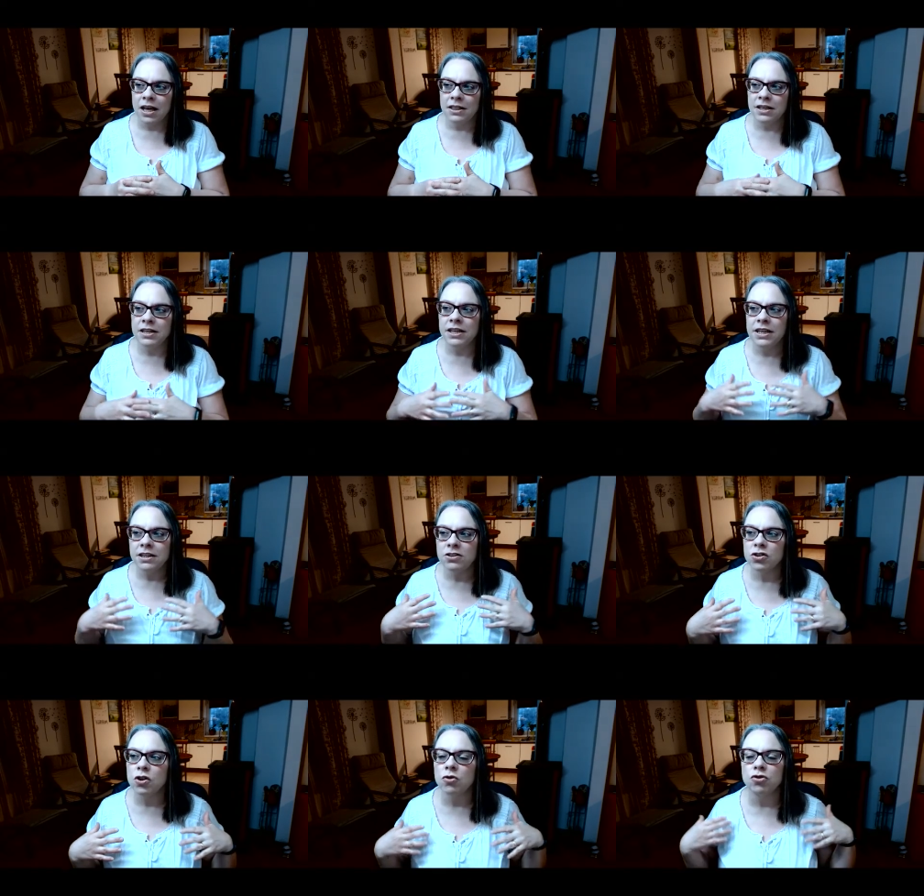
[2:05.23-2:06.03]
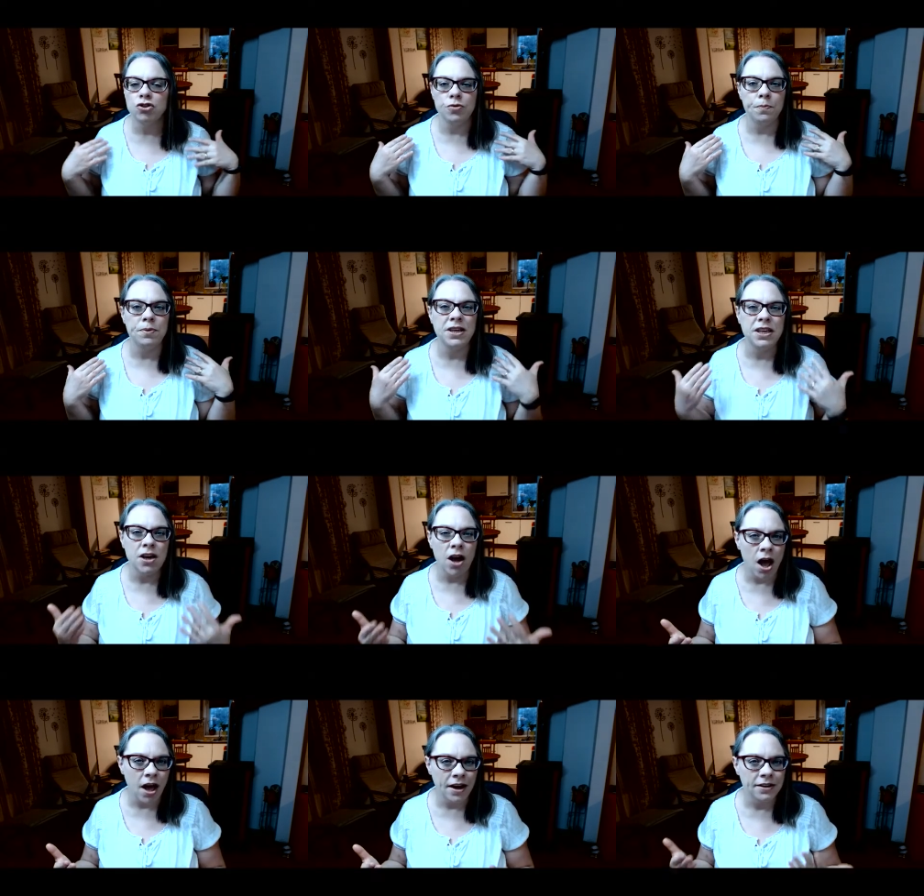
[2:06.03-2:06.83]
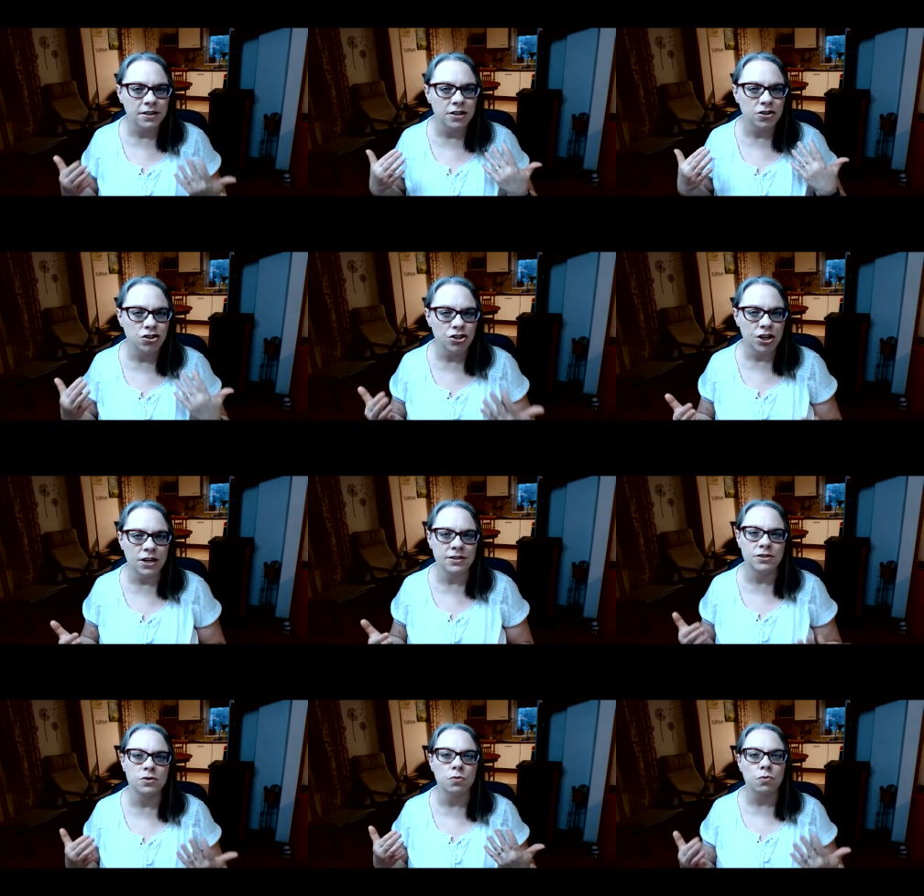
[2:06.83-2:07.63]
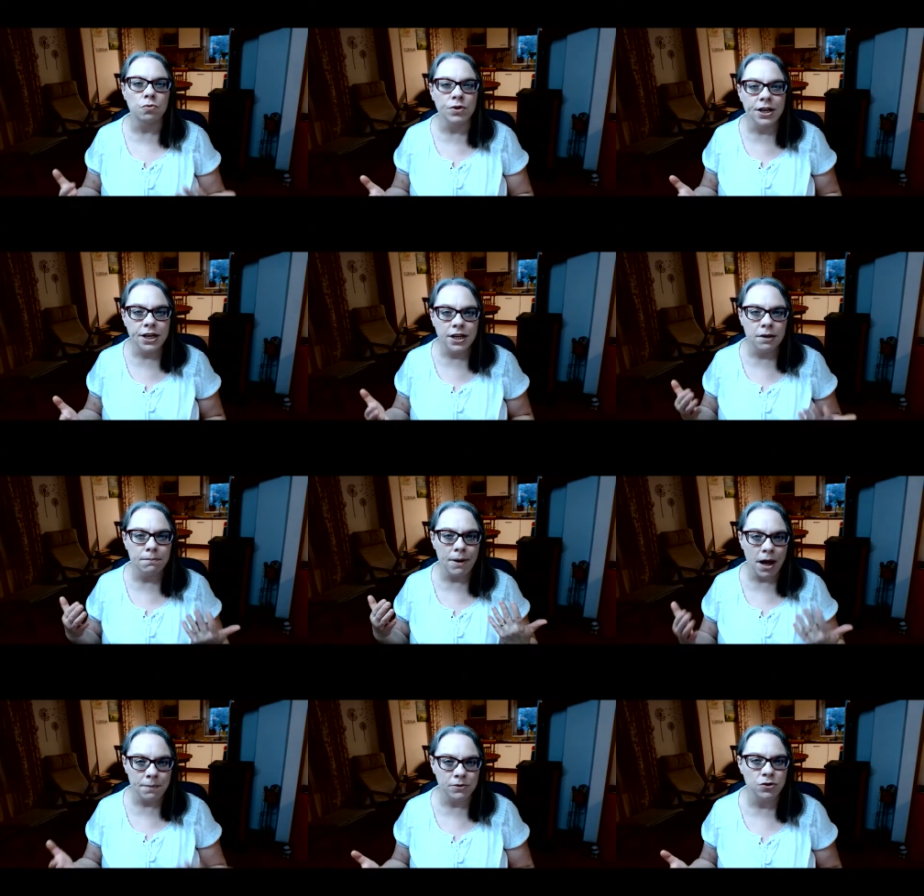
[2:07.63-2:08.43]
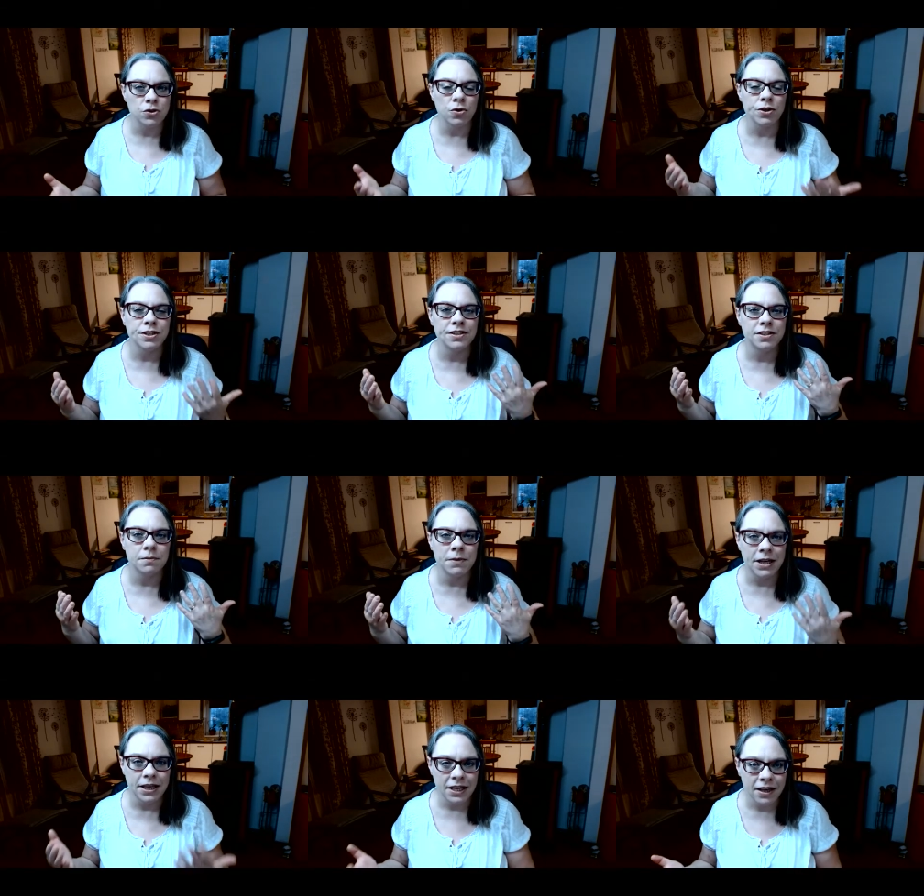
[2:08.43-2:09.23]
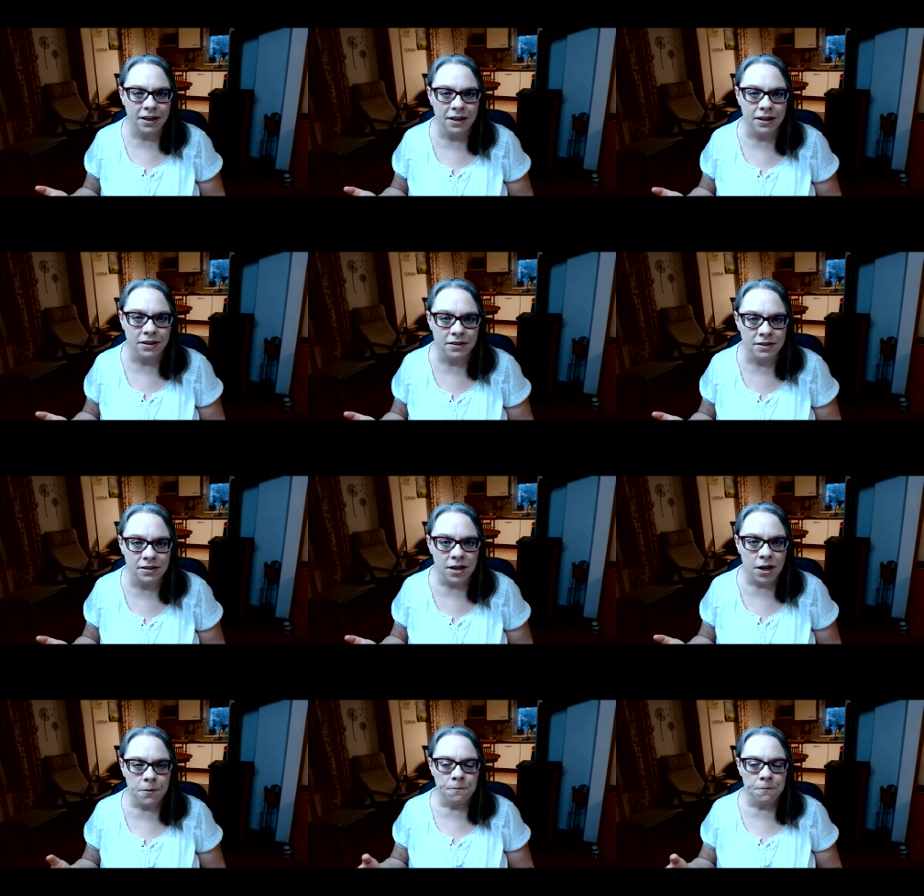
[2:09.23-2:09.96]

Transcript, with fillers: the need to go beyond just reading Bible stories to my kids.